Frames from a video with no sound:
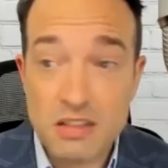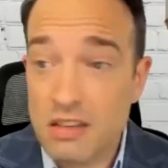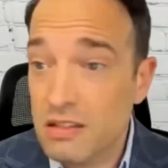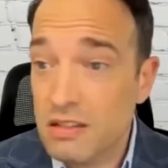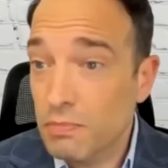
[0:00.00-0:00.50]

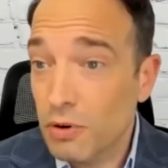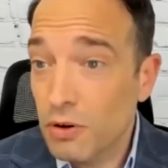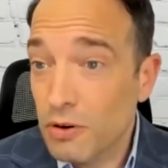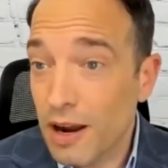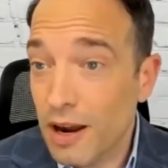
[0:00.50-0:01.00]
Assistant
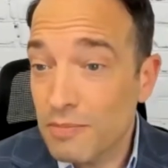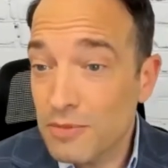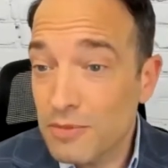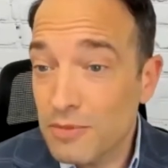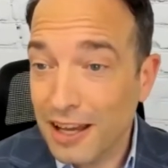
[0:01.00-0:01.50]
Program.
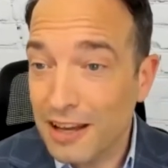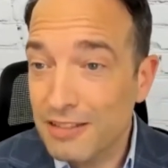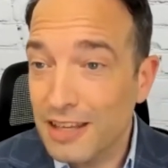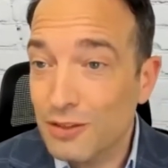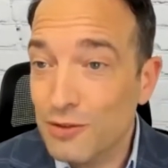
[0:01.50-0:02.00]

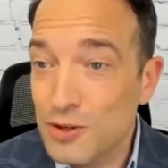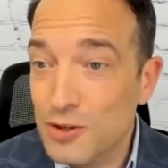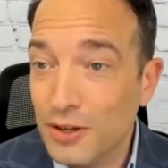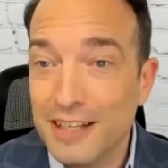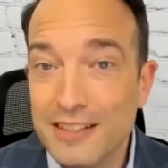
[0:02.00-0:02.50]
Sharla, thanks for
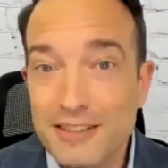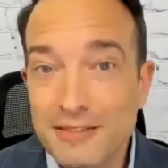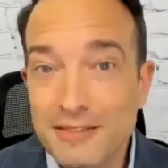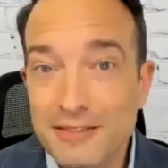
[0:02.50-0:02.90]
joining us.